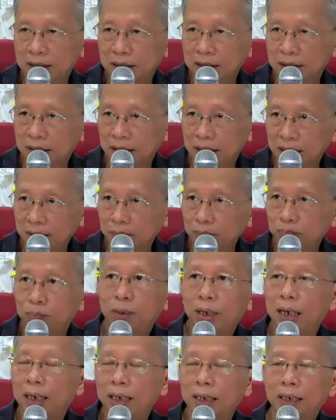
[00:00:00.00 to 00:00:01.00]
slip
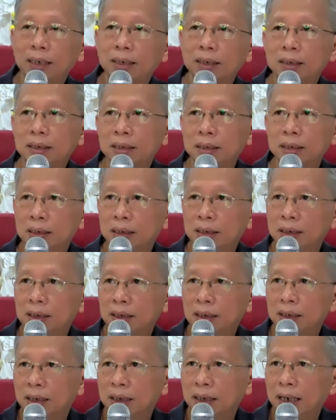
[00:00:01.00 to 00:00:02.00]
by,
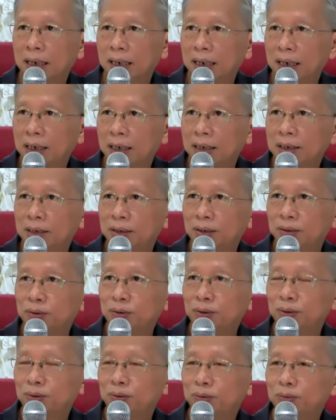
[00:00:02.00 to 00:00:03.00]
like I
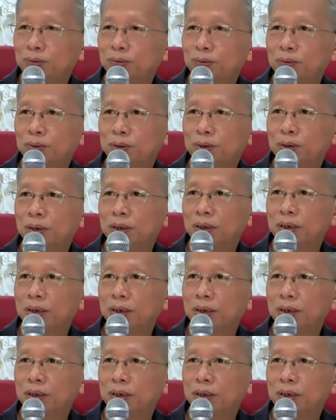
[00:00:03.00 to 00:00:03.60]
used to,